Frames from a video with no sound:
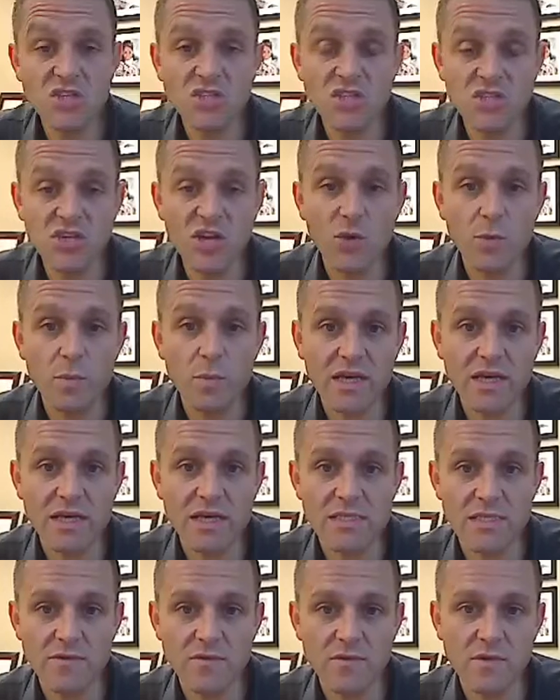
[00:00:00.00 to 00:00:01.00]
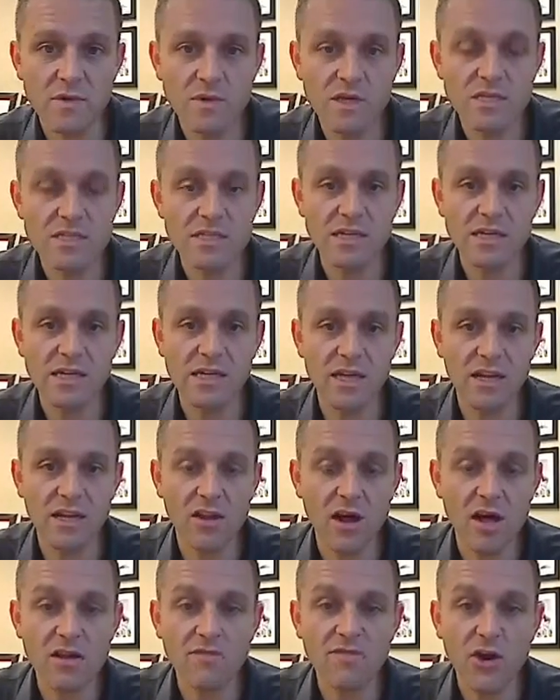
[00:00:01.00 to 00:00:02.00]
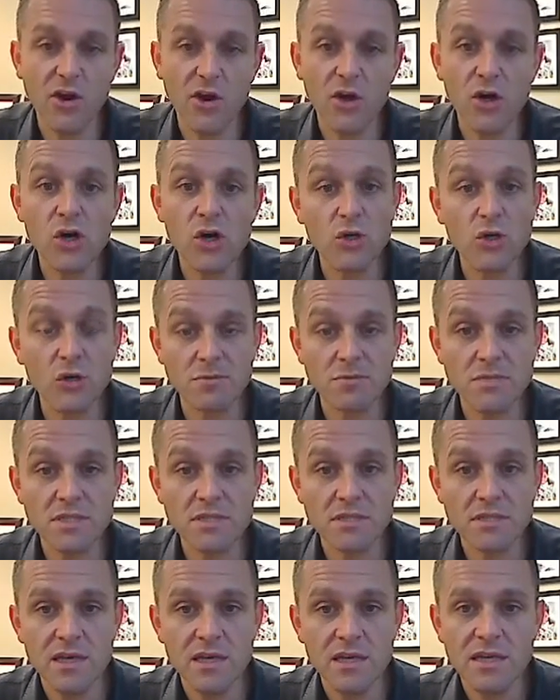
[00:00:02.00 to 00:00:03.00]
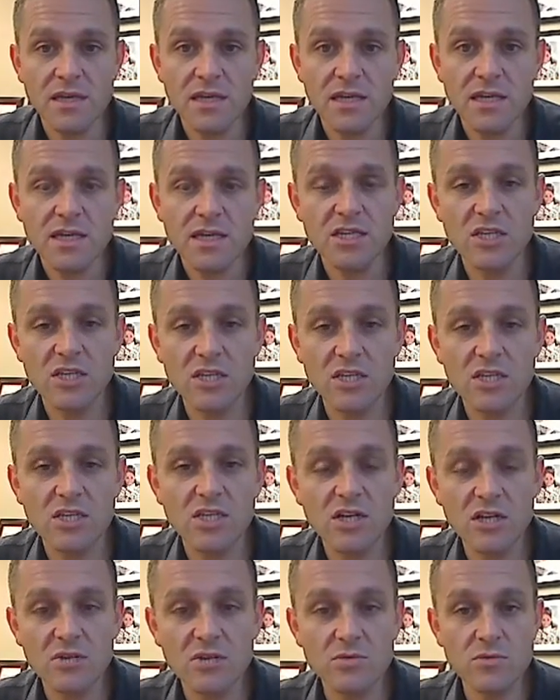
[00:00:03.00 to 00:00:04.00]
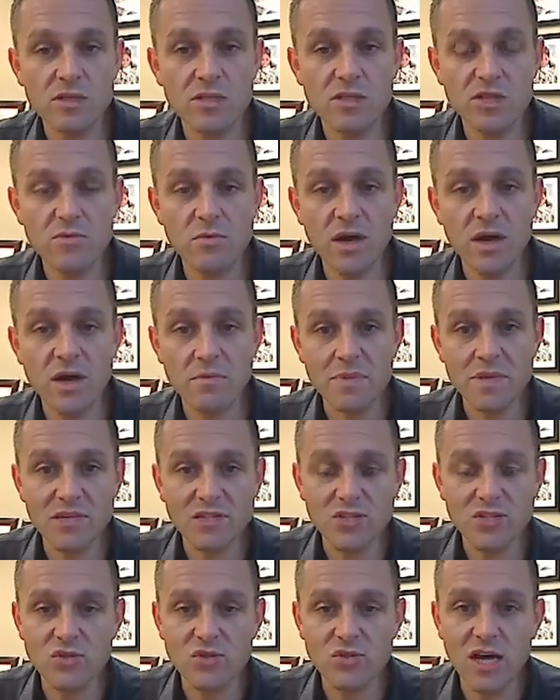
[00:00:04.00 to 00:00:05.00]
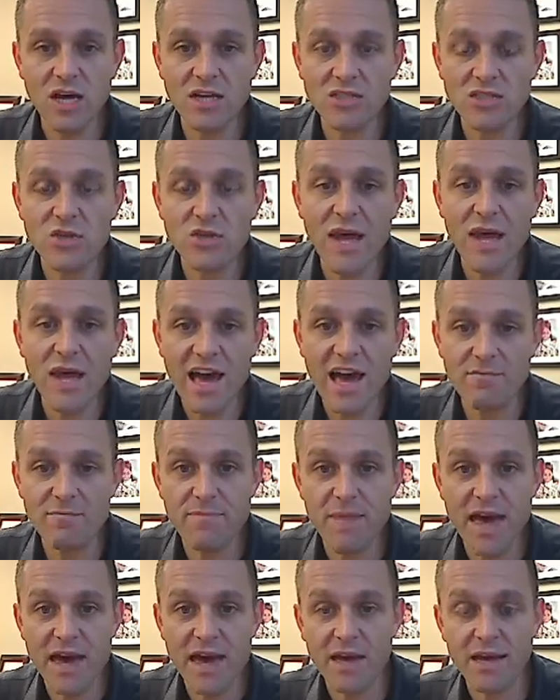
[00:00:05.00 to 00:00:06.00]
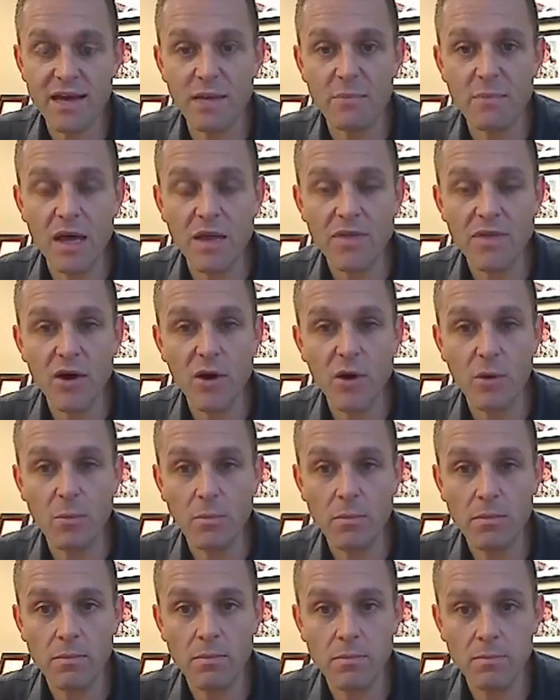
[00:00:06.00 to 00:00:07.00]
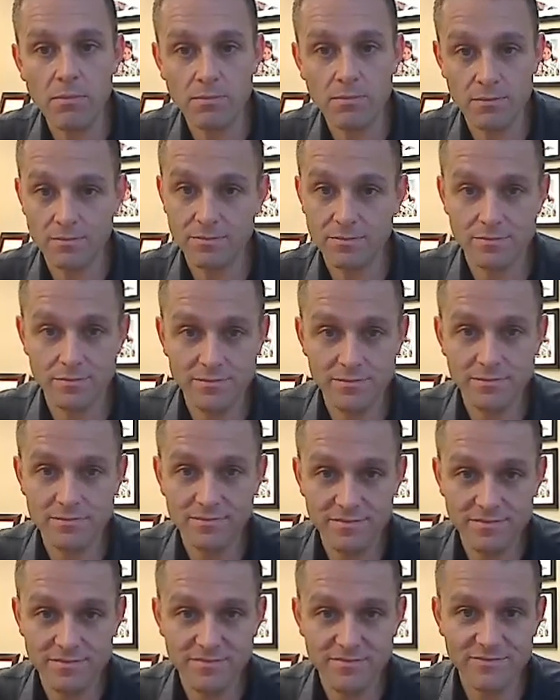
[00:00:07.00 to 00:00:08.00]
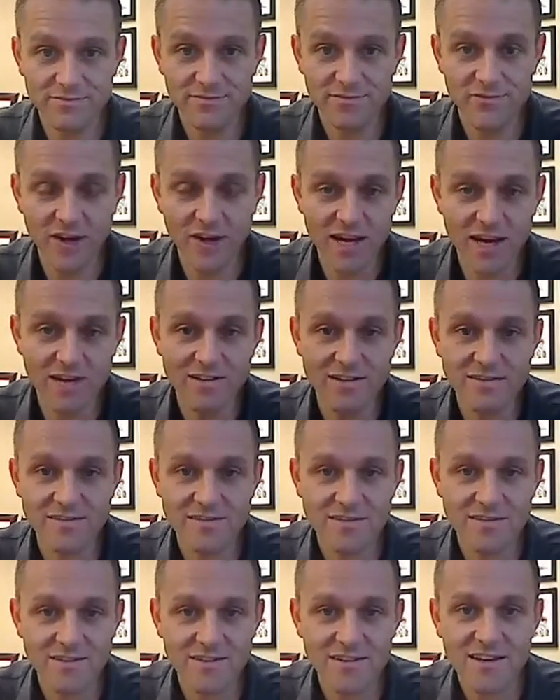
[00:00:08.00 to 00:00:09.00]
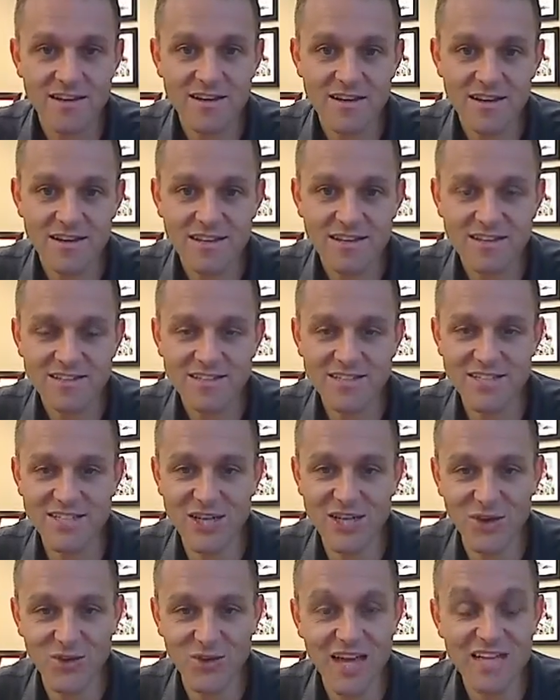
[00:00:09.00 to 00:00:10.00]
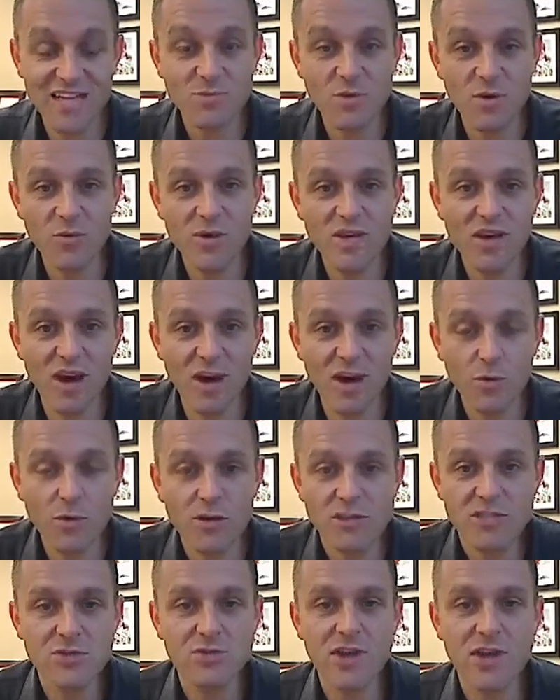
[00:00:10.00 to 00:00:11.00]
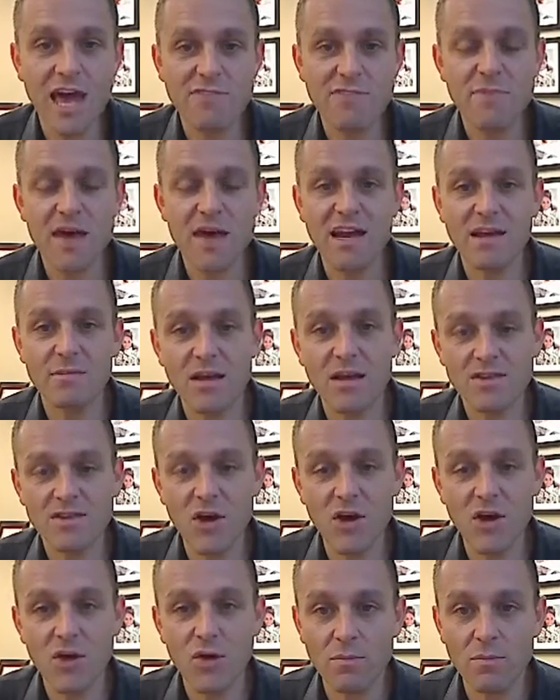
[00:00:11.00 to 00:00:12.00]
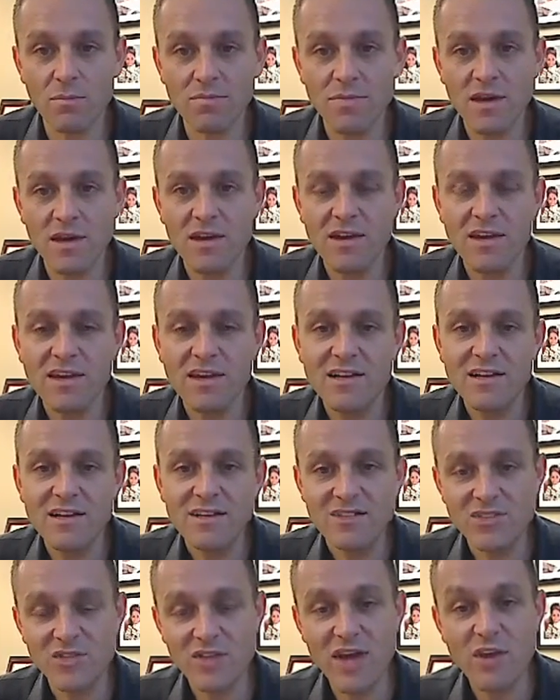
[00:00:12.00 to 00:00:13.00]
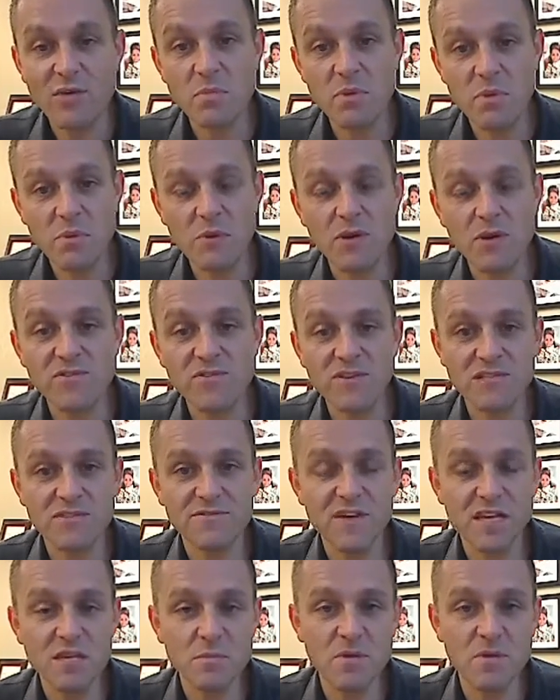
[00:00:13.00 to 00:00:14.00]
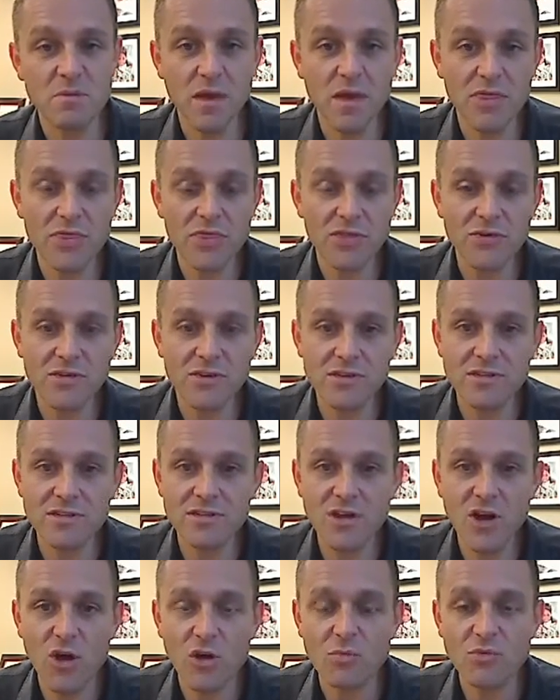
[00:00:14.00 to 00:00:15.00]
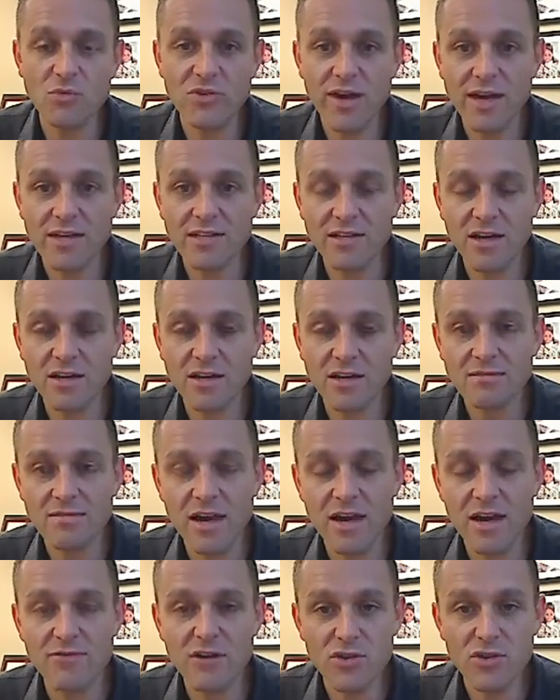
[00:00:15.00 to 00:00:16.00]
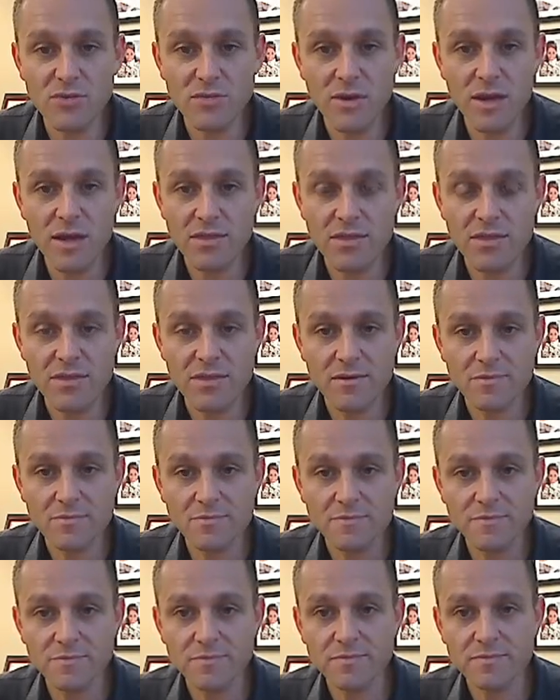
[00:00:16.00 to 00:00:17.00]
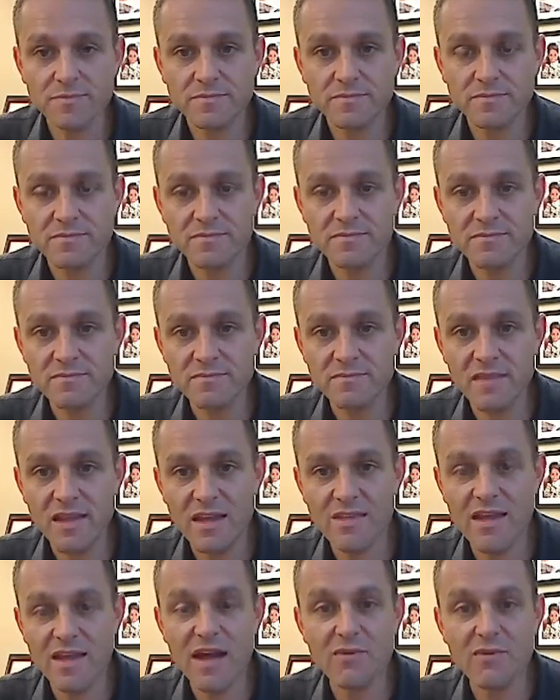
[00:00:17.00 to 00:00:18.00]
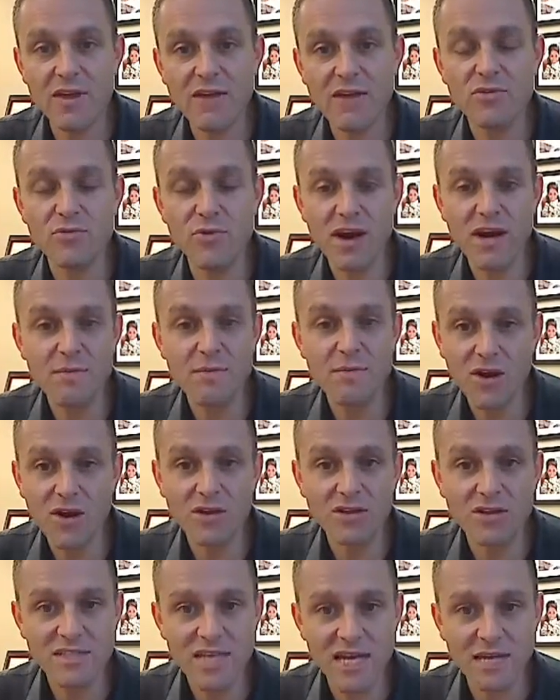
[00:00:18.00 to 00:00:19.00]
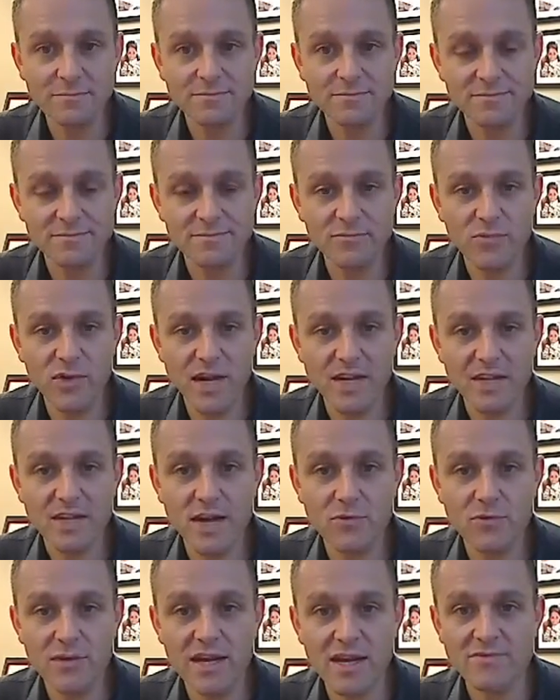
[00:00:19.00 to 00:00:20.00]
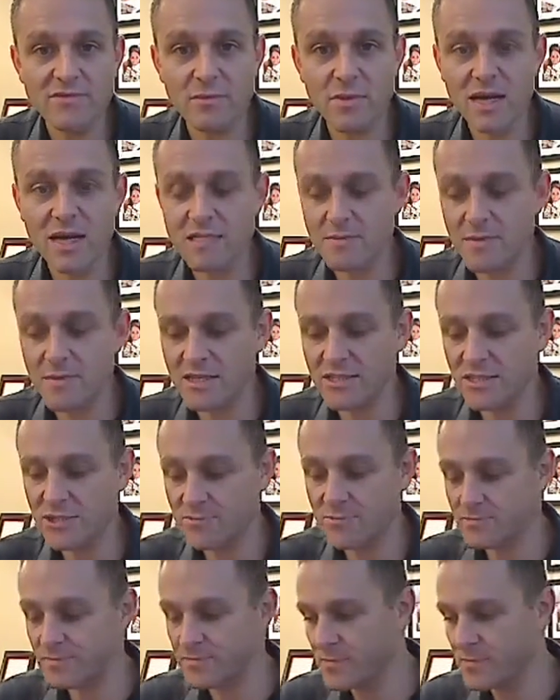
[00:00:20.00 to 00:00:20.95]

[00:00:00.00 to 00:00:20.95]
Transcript: good to know, because in a lot of our homes, you know, you might be a 2.5 bag a month home, right? So That's what we are. We're a 2.5 bag a month home. So that would be perfect if I could put my 3rd home direct on every other month. Then I would have the right amount all the time, right? I wouldn't have to buy as much.